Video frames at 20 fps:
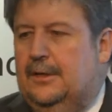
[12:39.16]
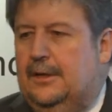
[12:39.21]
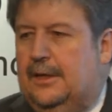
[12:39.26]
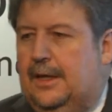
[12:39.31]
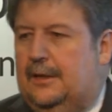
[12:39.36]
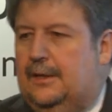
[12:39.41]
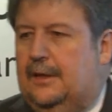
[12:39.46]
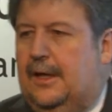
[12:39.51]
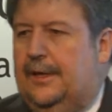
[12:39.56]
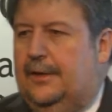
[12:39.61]

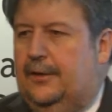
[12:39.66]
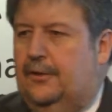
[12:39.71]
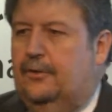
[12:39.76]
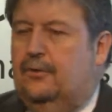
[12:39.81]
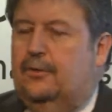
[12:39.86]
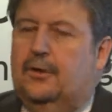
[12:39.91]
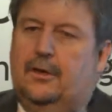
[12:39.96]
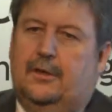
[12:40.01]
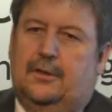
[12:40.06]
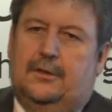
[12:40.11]
that they
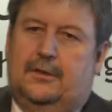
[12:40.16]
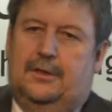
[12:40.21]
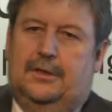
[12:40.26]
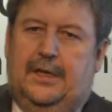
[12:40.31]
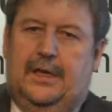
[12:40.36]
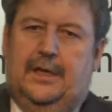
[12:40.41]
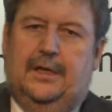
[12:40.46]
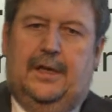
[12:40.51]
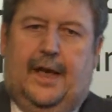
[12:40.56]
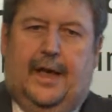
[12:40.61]
do not
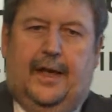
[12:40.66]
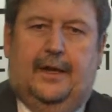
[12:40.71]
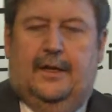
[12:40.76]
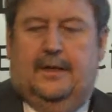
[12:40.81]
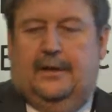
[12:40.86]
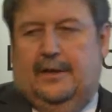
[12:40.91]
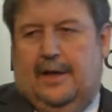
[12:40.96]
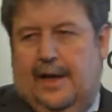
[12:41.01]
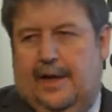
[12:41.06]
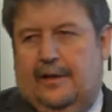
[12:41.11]
need
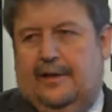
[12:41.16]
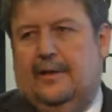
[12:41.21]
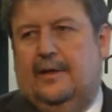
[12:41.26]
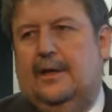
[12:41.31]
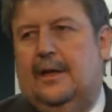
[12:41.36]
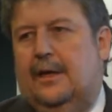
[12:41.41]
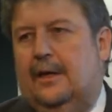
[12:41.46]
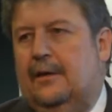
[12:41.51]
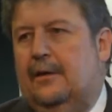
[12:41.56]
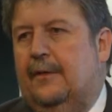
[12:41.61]
any
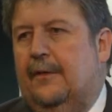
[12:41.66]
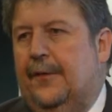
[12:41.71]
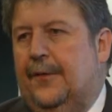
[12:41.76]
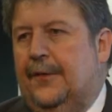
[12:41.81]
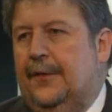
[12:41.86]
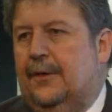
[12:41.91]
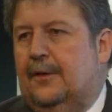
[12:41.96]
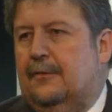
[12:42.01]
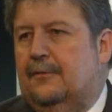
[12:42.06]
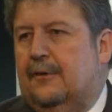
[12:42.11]
testing,
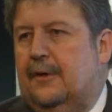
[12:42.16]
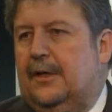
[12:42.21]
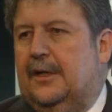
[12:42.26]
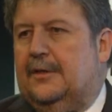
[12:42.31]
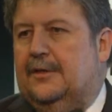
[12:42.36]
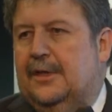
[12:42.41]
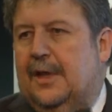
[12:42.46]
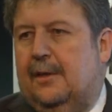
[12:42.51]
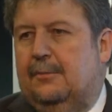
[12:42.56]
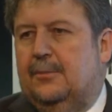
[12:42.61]
for
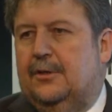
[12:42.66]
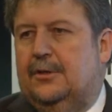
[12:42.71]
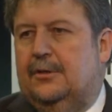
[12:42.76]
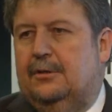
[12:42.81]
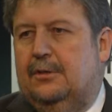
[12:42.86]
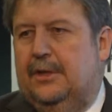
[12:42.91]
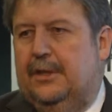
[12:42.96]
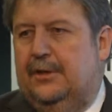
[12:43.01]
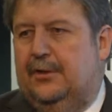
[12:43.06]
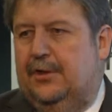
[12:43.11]
example,
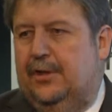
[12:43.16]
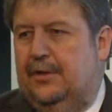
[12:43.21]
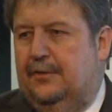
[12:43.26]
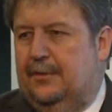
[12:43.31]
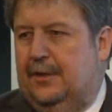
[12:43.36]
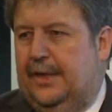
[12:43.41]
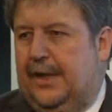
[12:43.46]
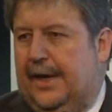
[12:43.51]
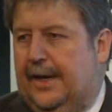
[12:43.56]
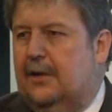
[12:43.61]
to
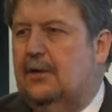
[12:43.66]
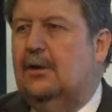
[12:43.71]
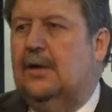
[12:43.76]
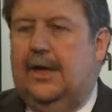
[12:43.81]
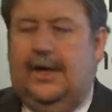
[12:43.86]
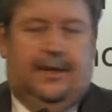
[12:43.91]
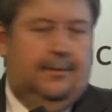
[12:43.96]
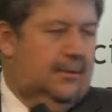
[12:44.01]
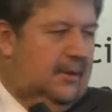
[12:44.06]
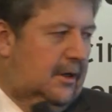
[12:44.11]
achieve an
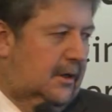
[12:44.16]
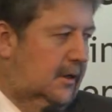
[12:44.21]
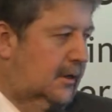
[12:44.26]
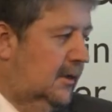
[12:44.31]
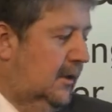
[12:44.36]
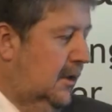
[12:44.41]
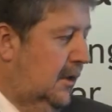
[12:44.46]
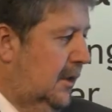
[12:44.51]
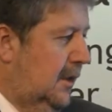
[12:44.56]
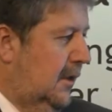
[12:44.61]
eco-label.
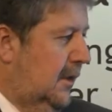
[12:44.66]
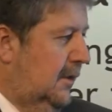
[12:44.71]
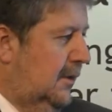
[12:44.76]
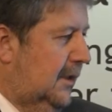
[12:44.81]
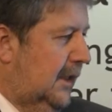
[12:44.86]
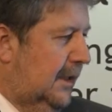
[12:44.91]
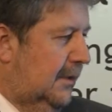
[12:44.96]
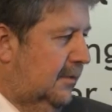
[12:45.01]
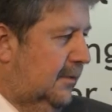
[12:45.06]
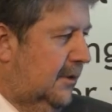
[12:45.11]

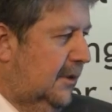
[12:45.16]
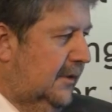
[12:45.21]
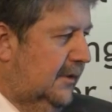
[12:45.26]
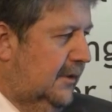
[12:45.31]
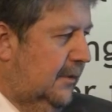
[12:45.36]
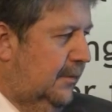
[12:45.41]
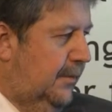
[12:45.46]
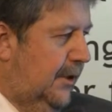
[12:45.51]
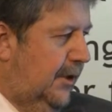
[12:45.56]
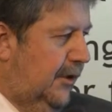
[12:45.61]
That
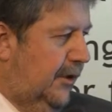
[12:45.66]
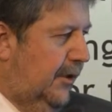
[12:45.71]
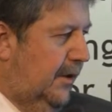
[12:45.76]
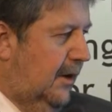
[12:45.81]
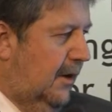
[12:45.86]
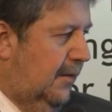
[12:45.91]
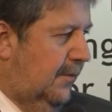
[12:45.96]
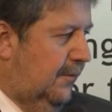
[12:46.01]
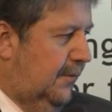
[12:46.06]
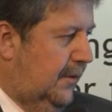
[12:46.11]
was a wish
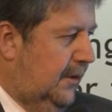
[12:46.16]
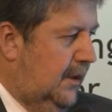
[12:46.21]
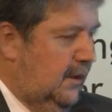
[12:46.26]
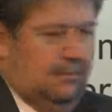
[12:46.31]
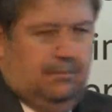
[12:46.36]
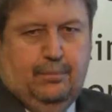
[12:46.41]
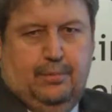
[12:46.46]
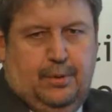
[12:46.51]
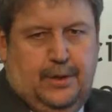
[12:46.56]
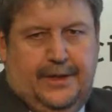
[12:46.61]
of
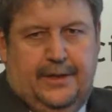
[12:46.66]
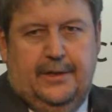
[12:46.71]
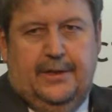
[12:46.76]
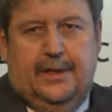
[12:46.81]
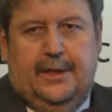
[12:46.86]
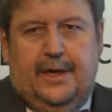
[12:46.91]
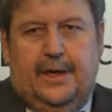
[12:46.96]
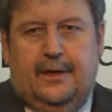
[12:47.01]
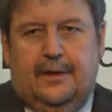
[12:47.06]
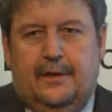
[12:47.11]
the
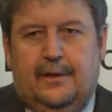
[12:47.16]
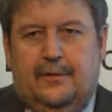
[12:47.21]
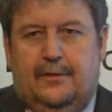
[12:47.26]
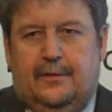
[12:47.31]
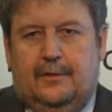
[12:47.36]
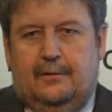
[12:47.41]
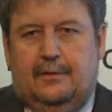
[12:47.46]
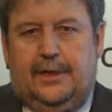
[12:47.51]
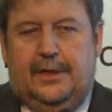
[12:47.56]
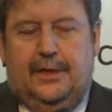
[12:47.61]
printing
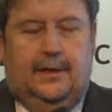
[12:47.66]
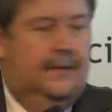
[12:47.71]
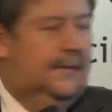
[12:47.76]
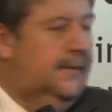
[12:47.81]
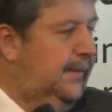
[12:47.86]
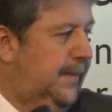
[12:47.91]
industry,